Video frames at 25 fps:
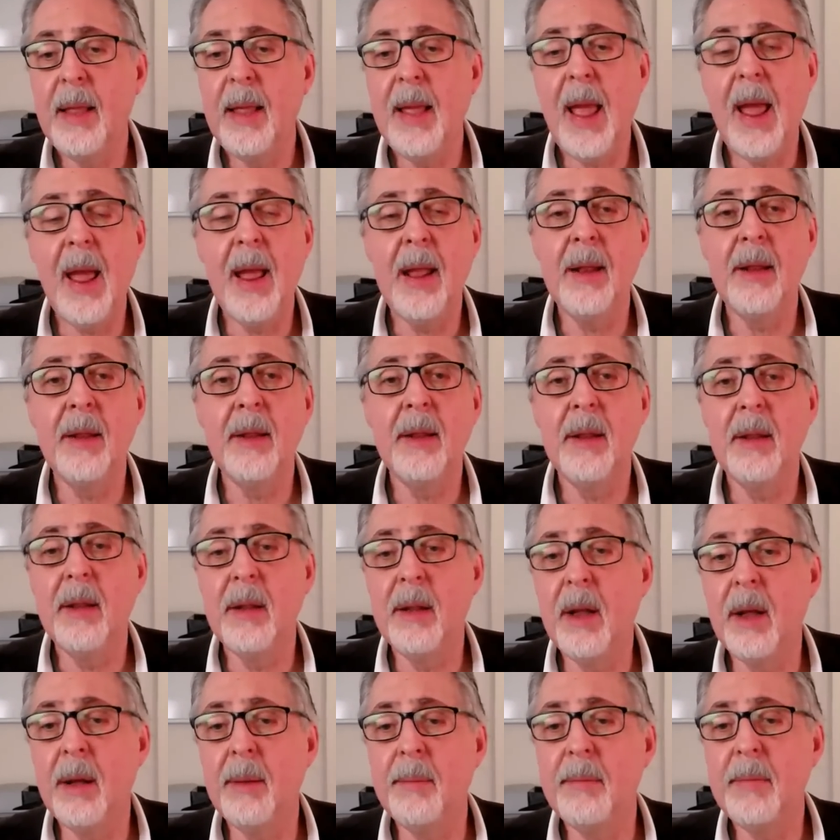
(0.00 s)
and
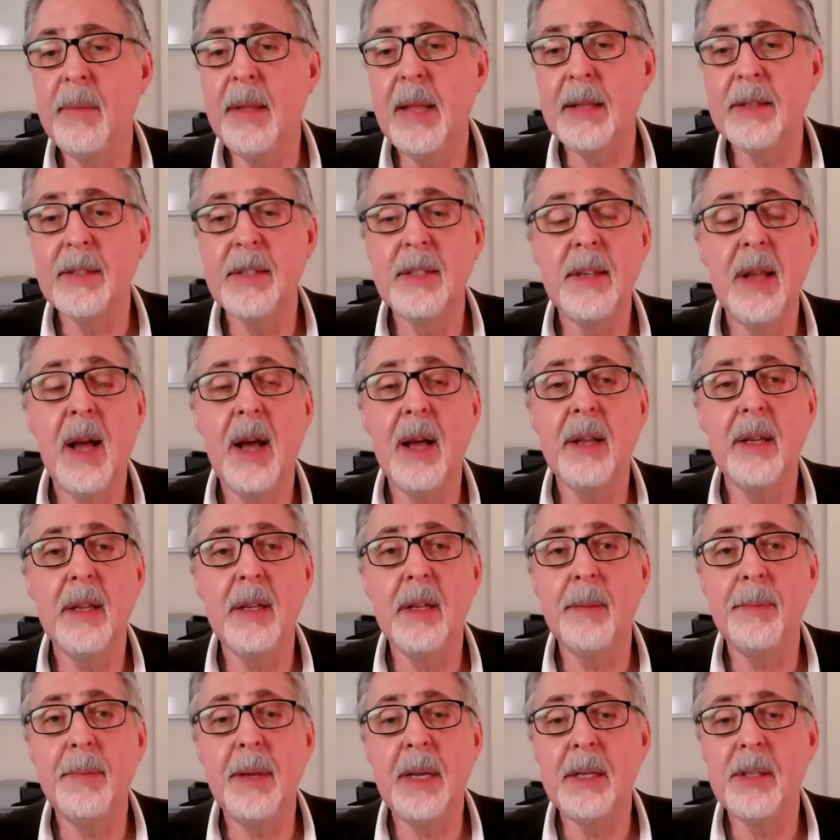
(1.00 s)
that's not in a
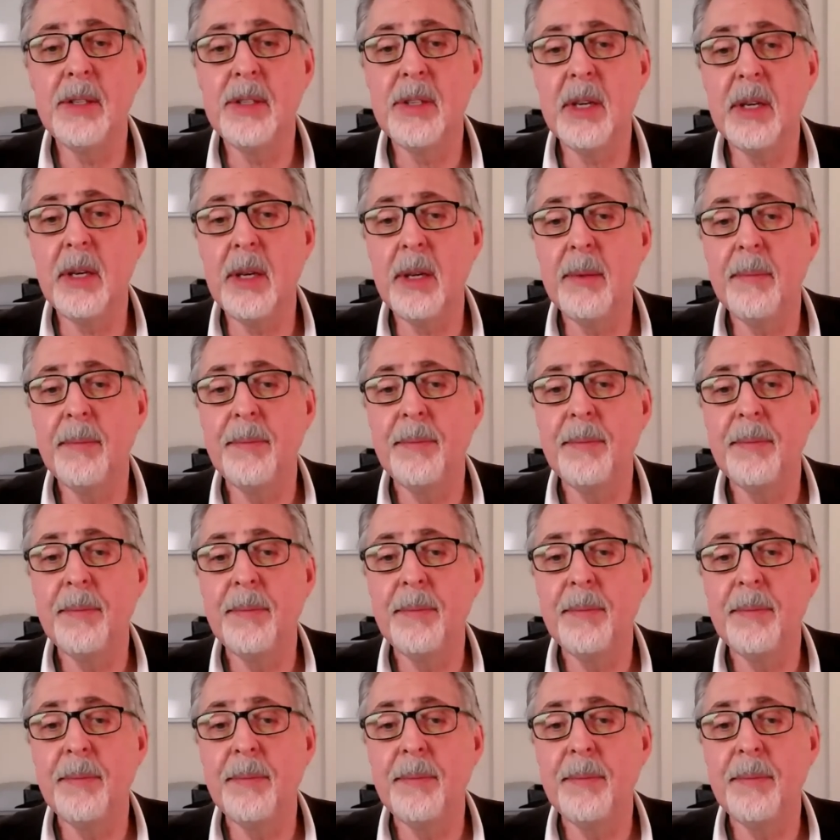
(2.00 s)
big city?